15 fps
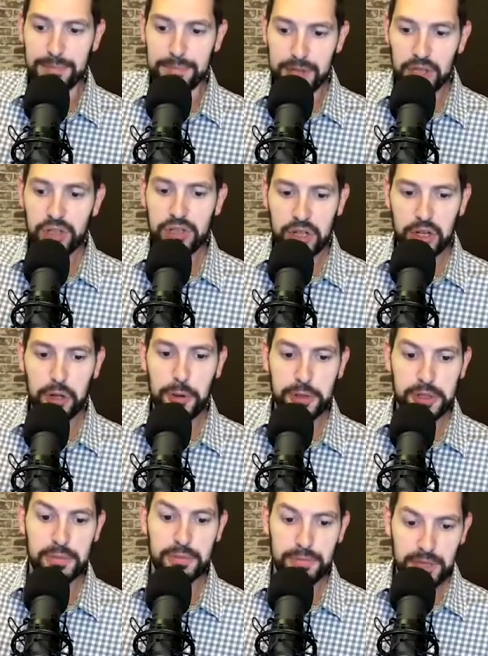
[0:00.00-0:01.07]

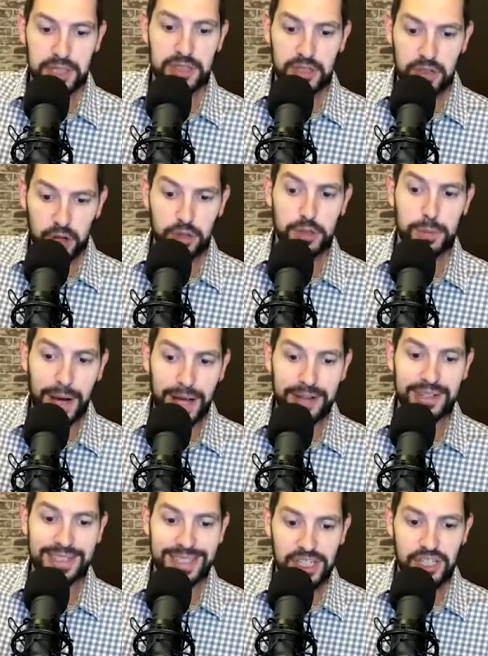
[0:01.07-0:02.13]
milquetoast
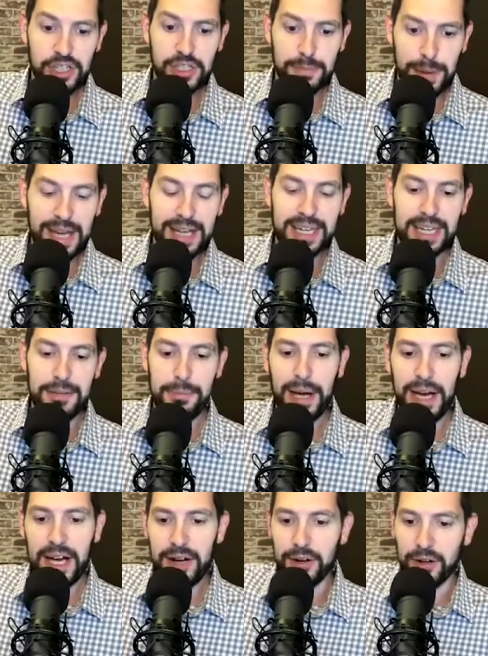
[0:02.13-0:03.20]
politicians back in
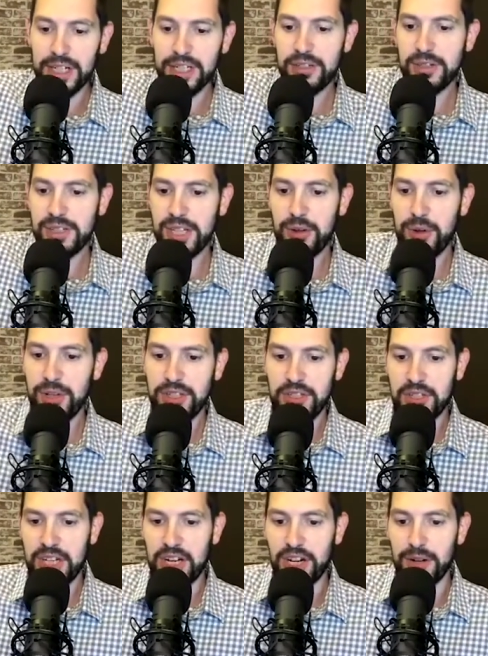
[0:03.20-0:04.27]
power? Interesting
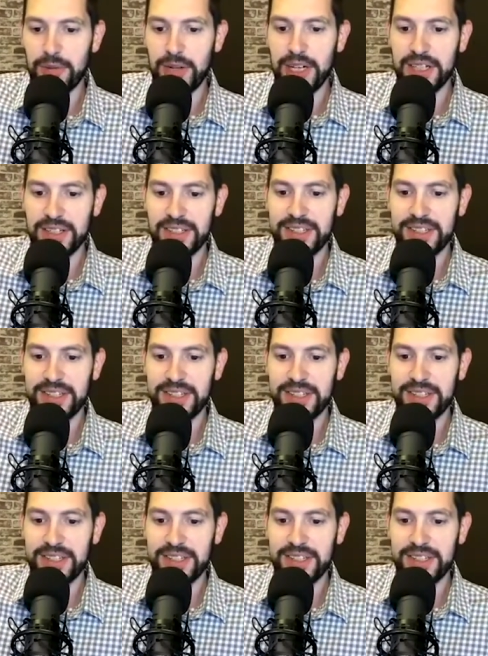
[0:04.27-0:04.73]
question here about